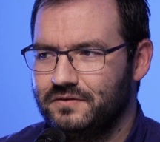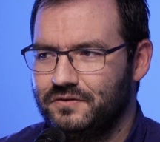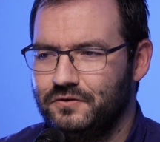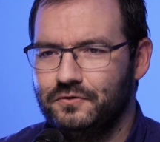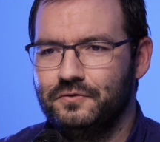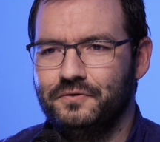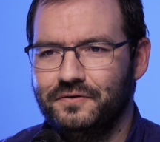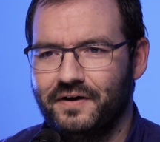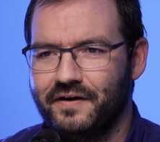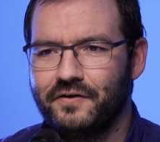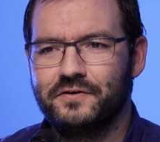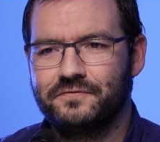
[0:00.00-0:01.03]
you?
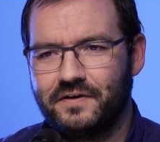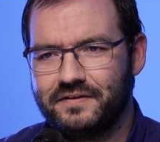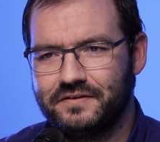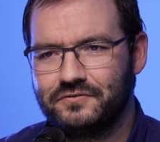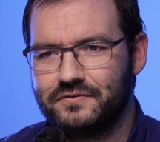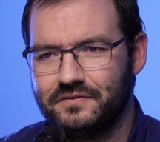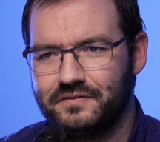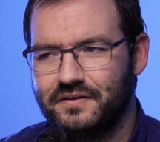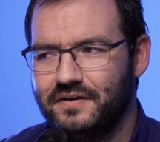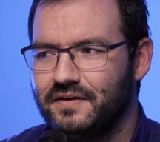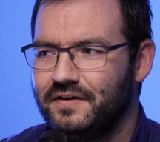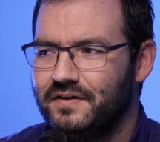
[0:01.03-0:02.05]
I always find it interesting
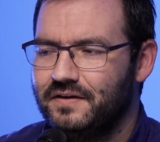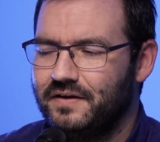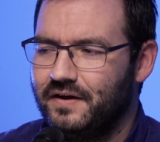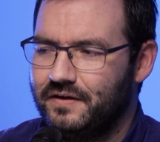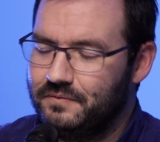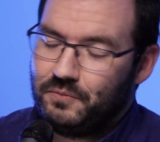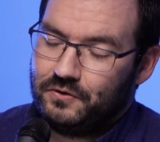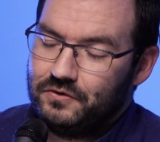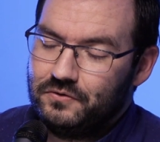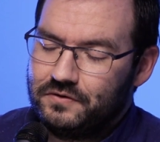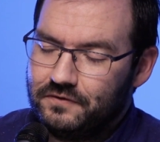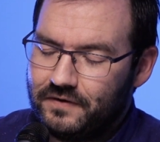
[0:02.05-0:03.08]
about
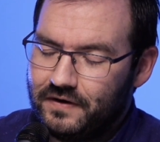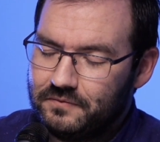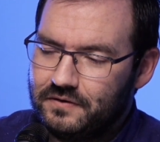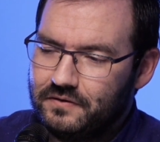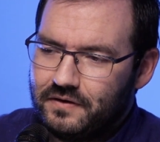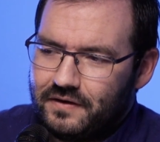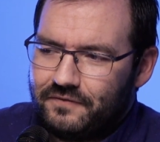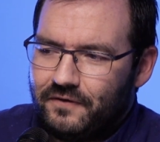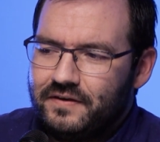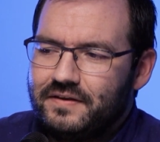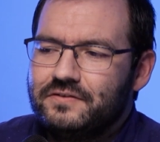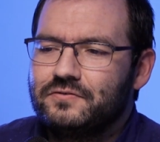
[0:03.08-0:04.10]
you and your family. I
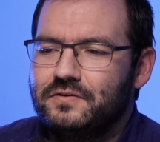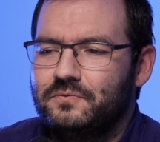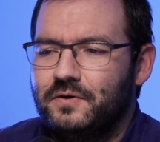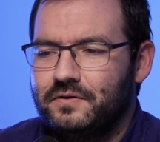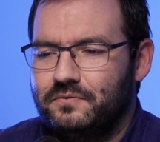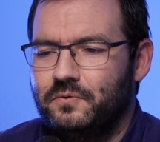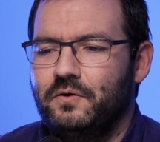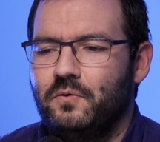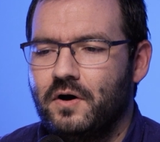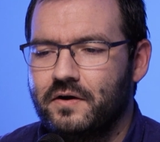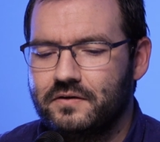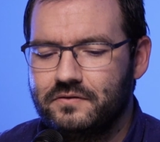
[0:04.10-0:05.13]
find it interesting when I
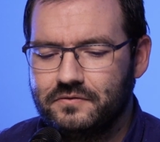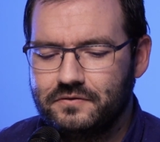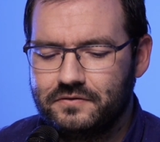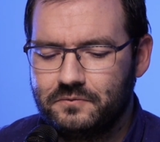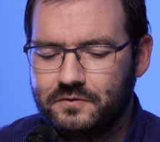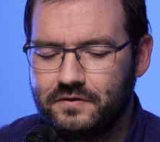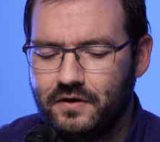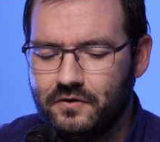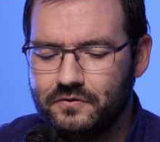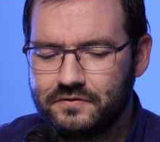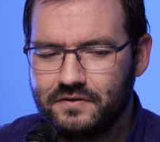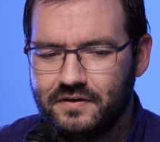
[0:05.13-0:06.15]
walk into someone's
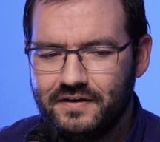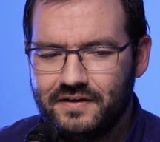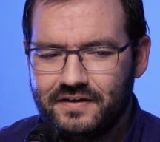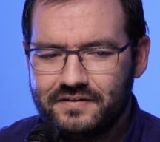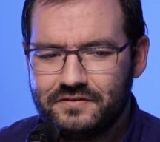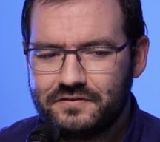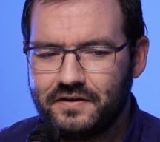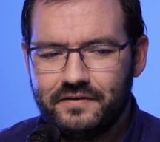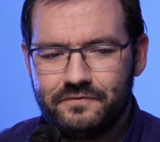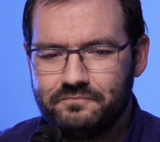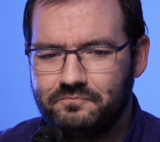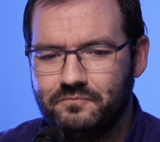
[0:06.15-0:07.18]
house, just kind
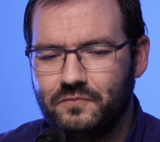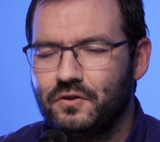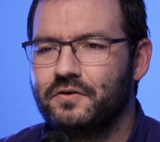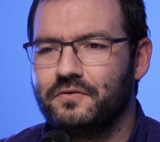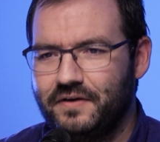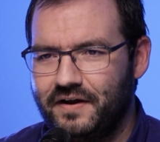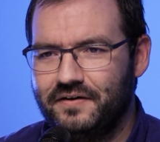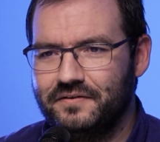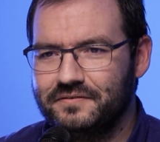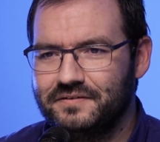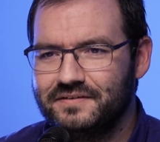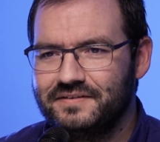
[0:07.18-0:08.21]
of look
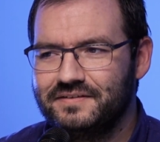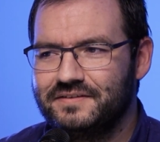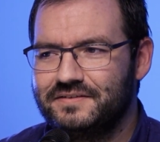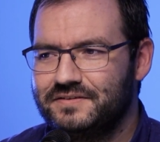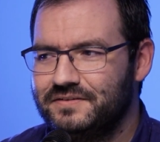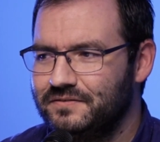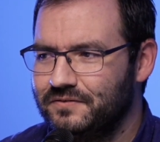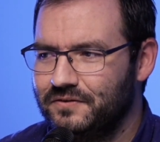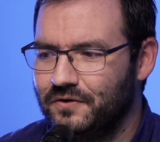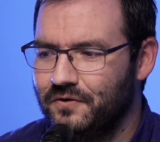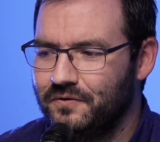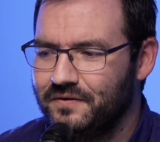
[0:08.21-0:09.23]
around.
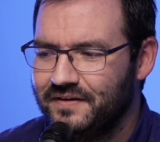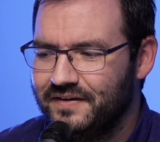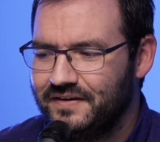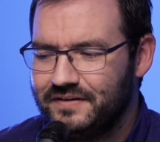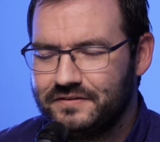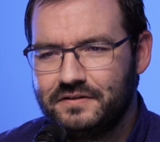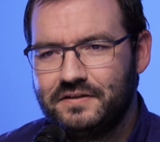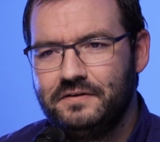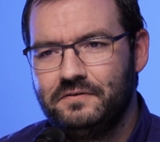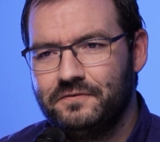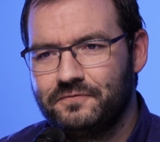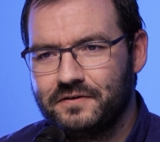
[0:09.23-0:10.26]
Is the
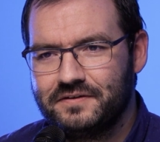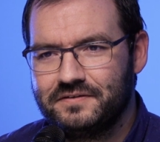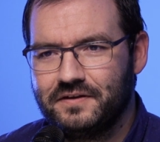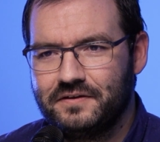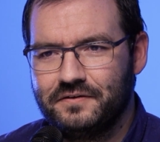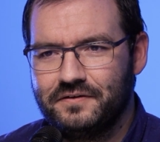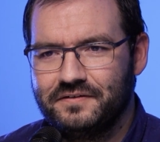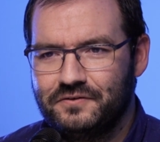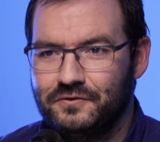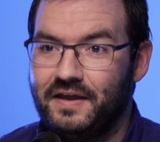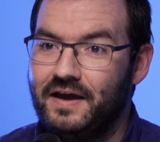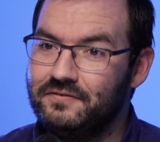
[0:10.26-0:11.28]
TV front and center?
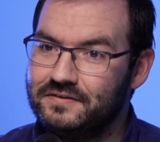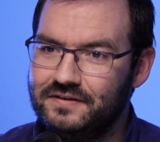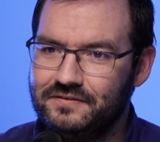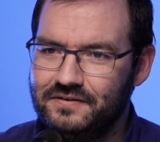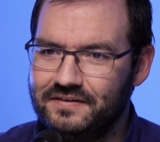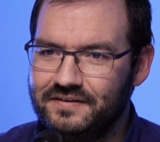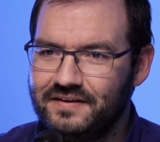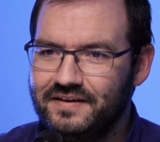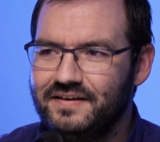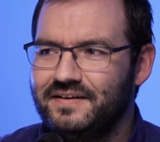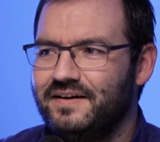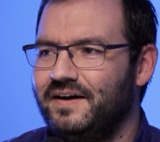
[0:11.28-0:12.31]
Do they have a TV?
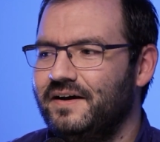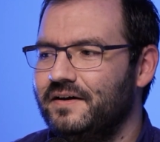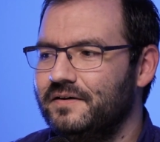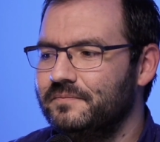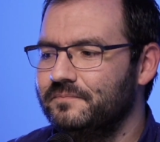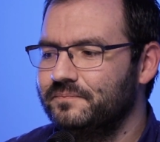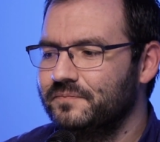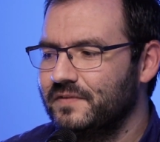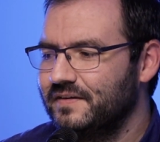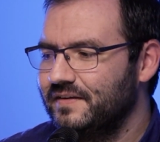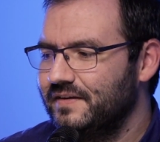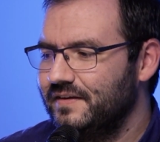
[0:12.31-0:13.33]

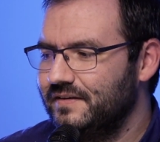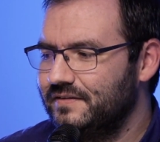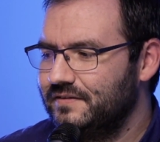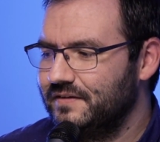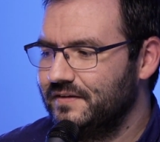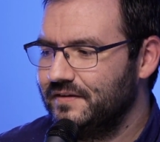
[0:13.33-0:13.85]
Does